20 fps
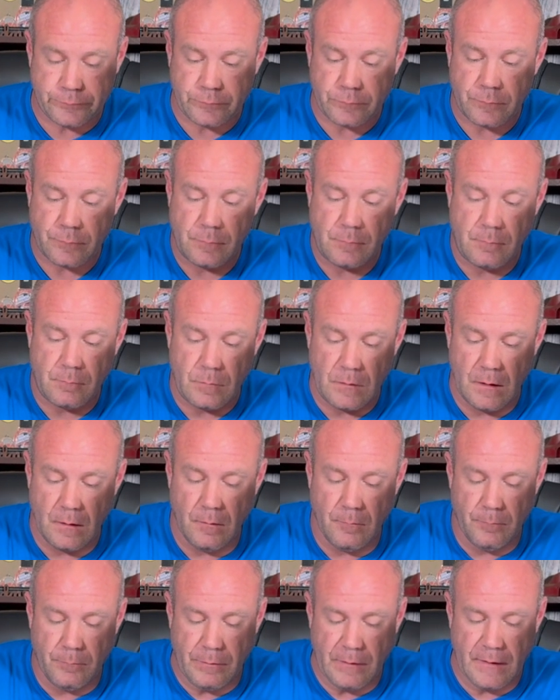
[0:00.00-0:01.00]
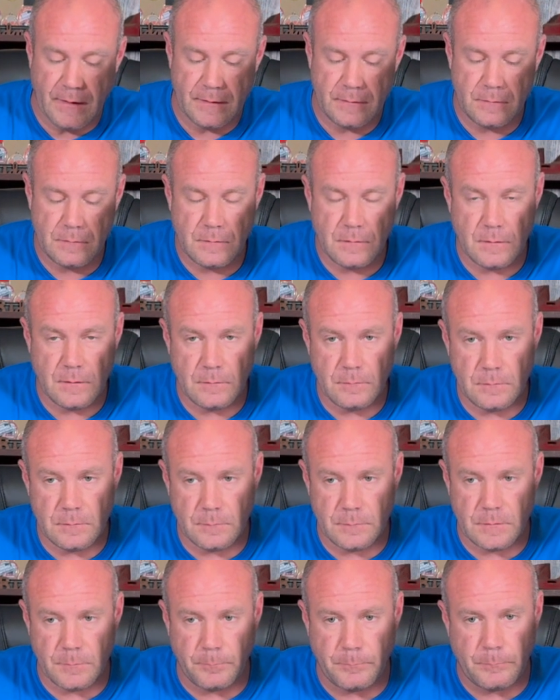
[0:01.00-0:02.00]
But the bottom
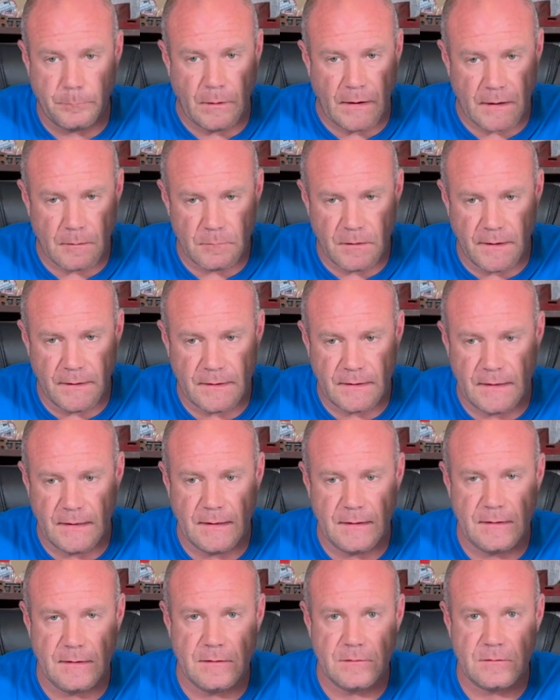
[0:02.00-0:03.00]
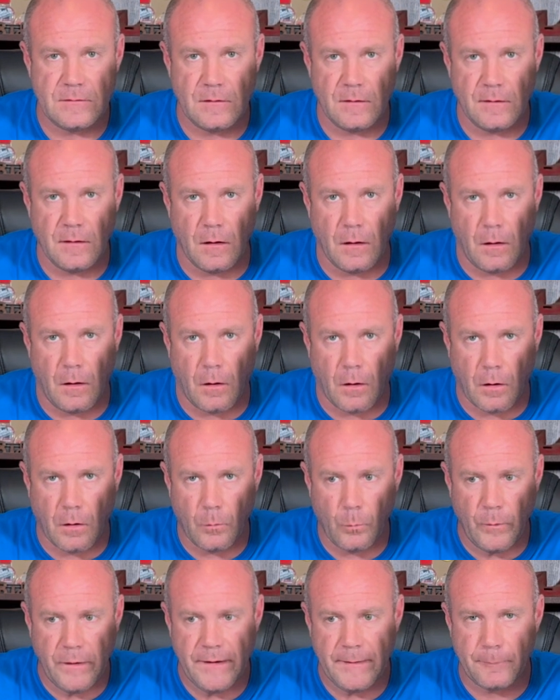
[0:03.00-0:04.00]
line again is, are we
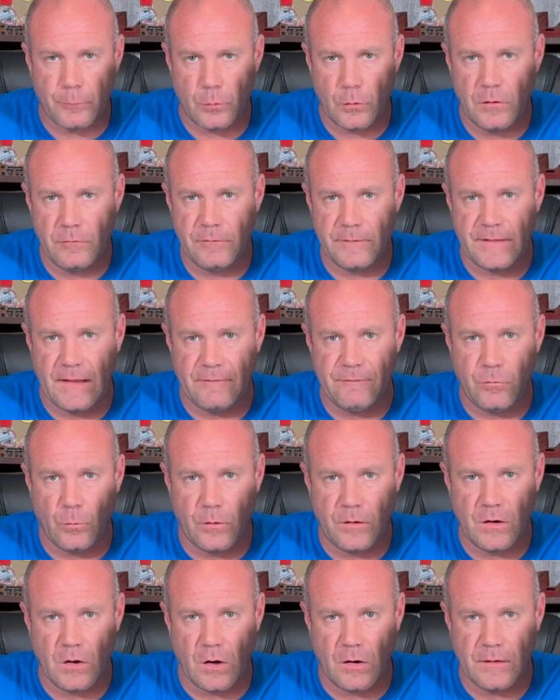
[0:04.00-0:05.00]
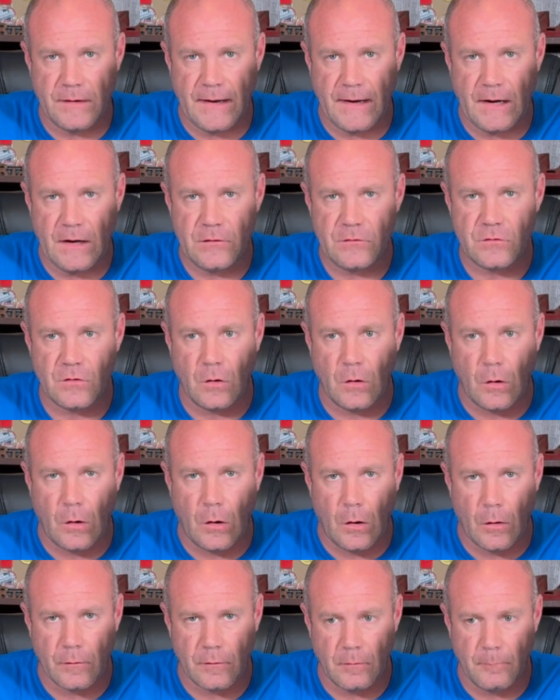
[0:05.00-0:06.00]
improving that 40-yard dash on a monthly
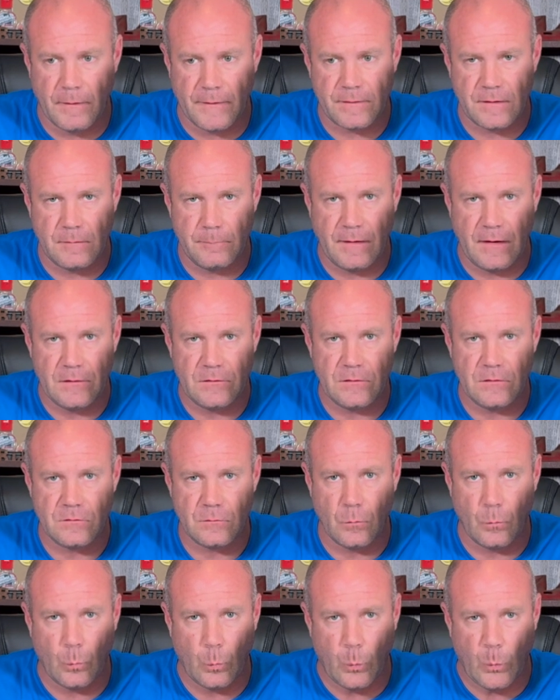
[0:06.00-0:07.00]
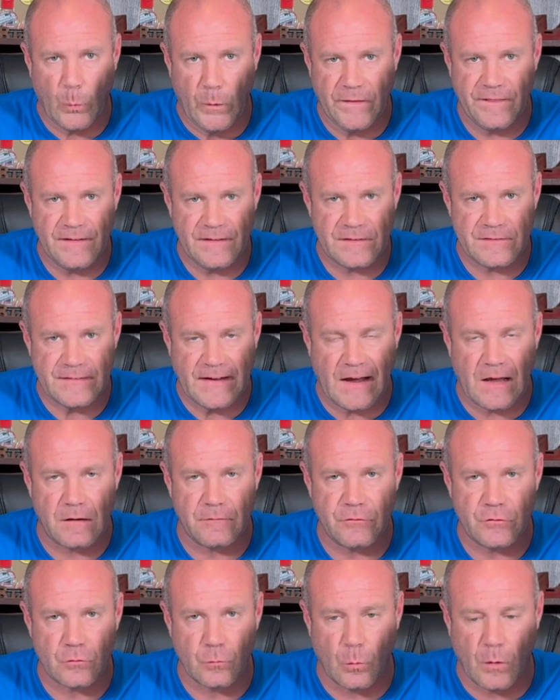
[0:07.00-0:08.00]
basis with the style of squatting
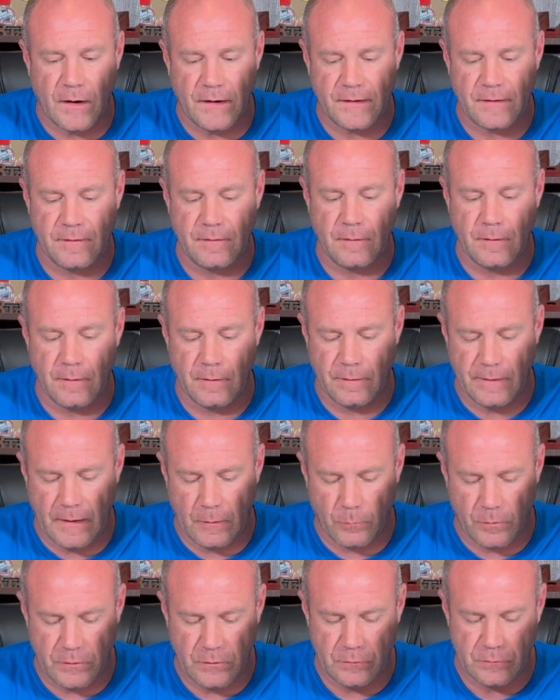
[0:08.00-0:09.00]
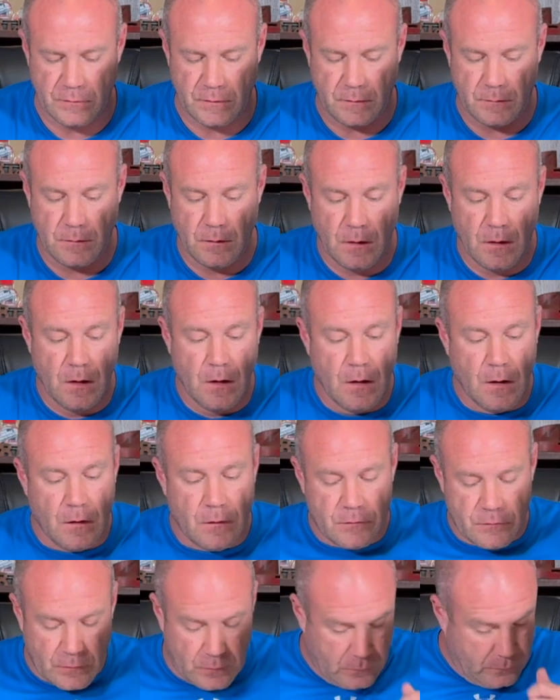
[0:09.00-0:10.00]
that we're using? So, Jeremy,
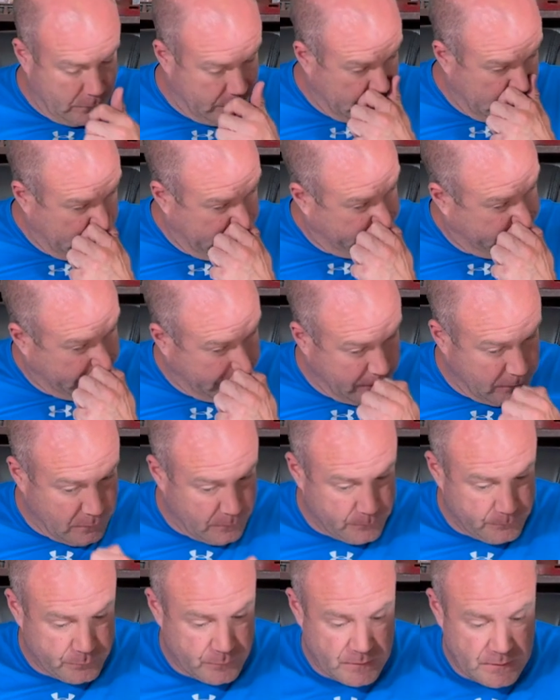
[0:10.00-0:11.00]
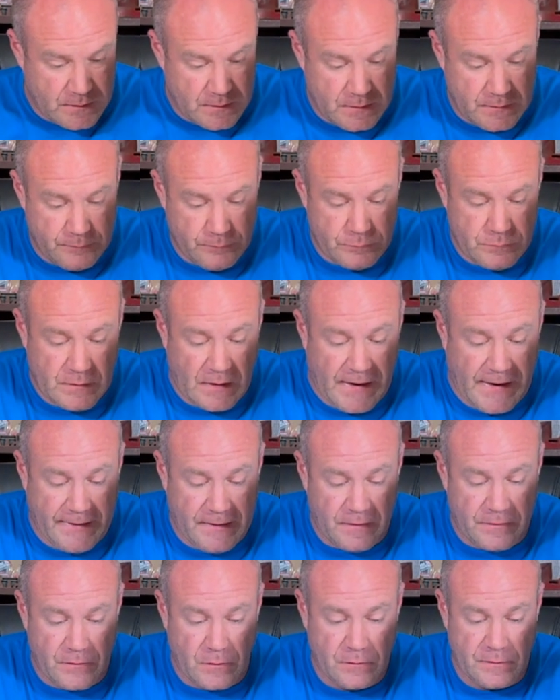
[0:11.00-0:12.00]
for your 9 and
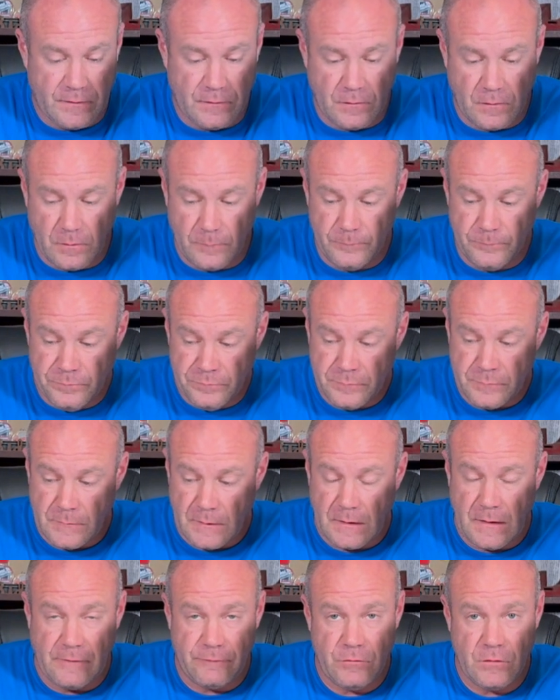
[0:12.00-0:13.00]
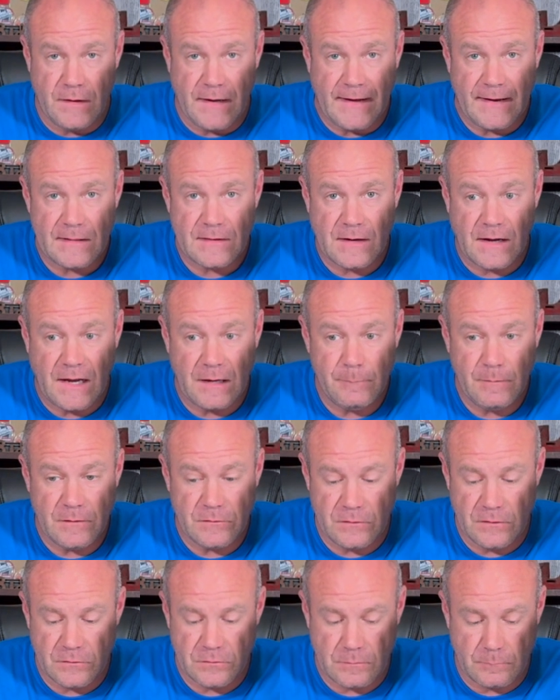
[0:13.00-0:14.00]
13-year-old, if you got a timing system,
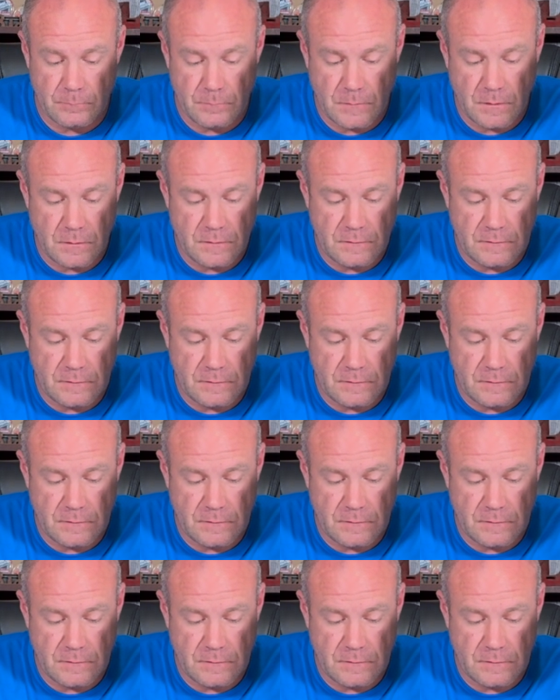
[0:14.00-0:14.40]
test them.